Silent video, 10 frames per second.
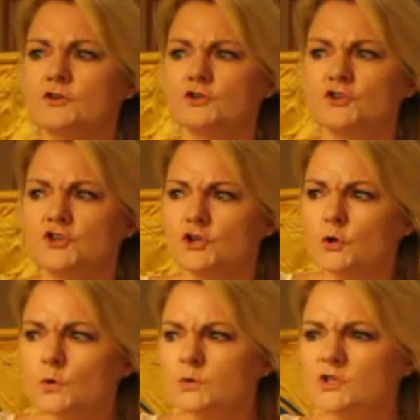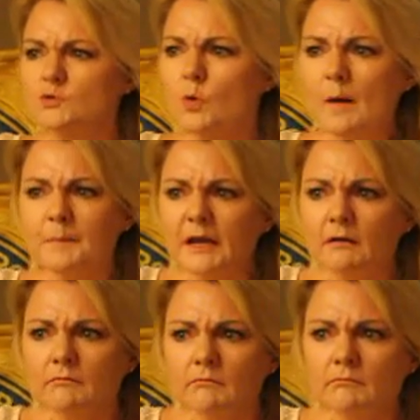Shoe swapping?
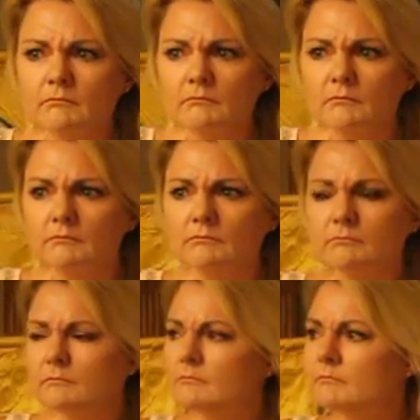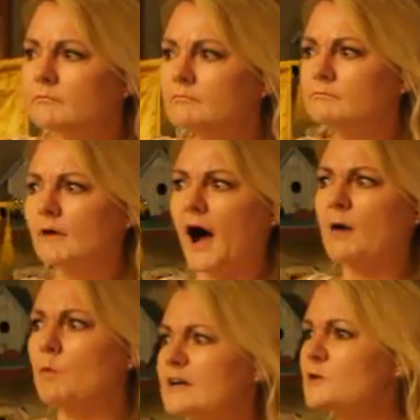
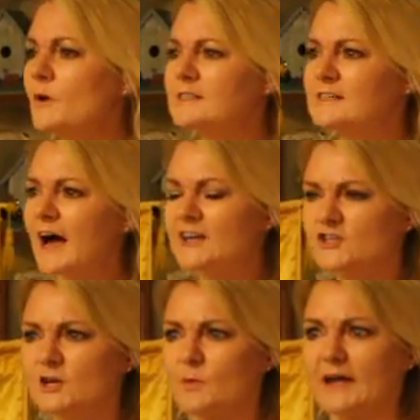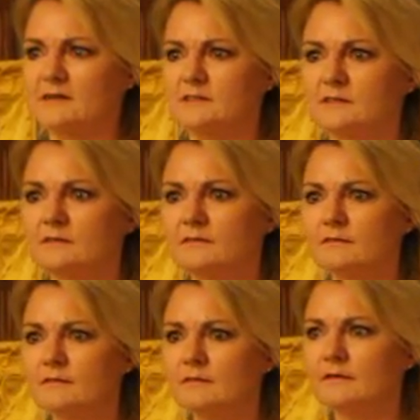I wonder what size she wears.
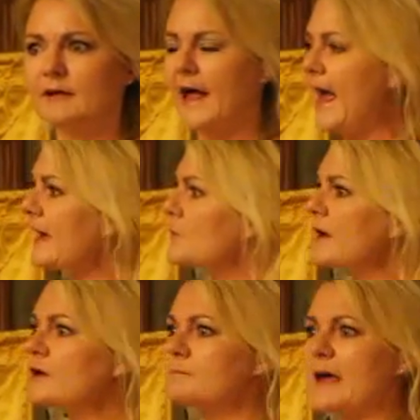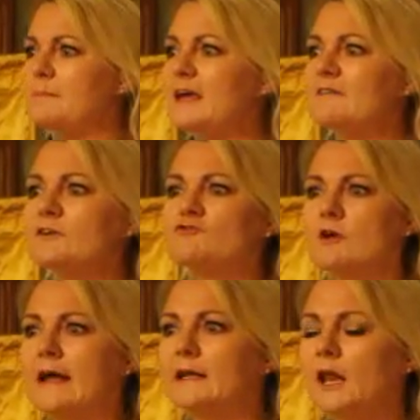Heck, we could maybe even
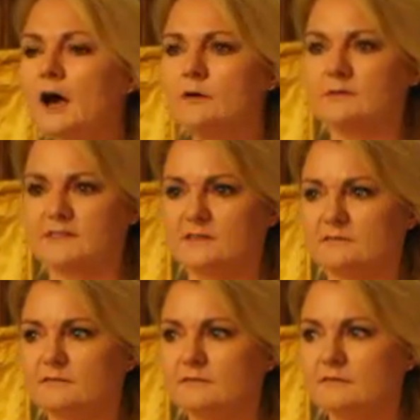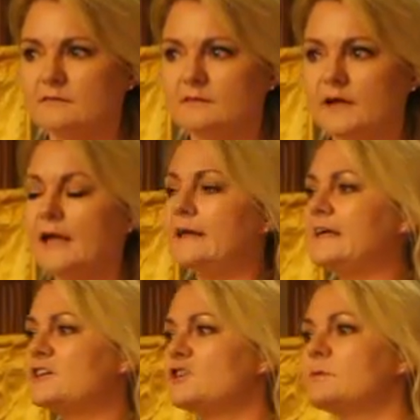trade clothes.
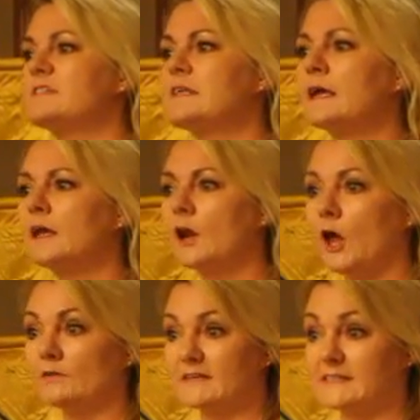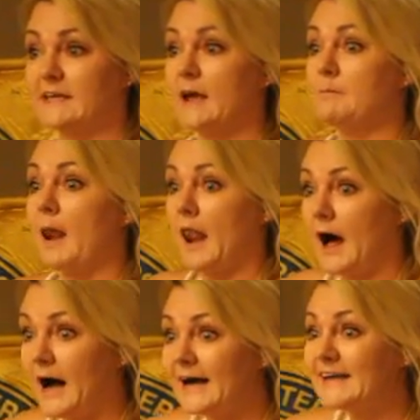Yeah, she was thinking along the same
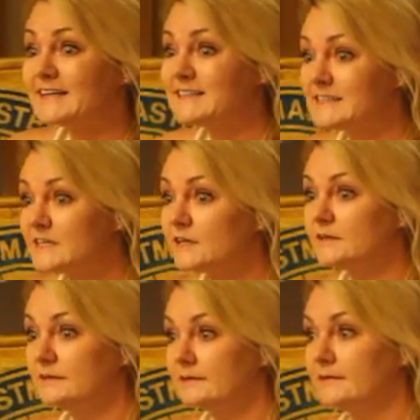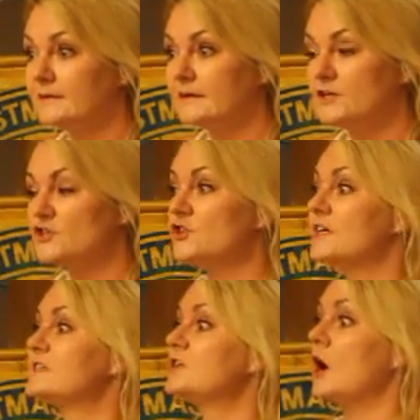lines,
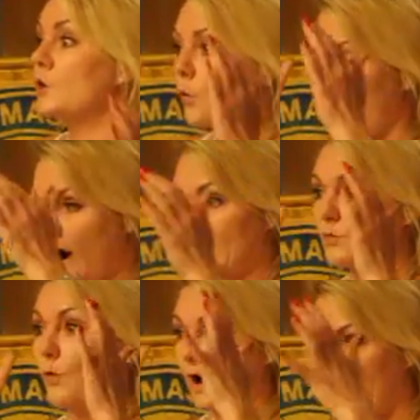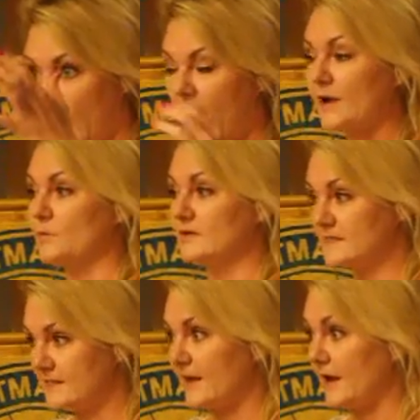just not quite what I
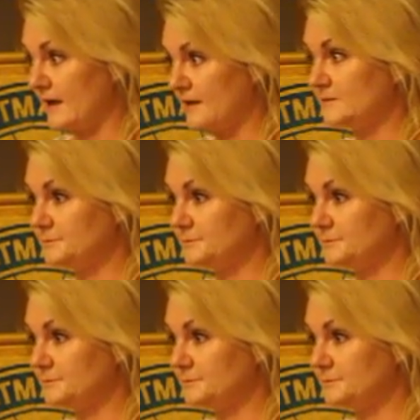was thinking.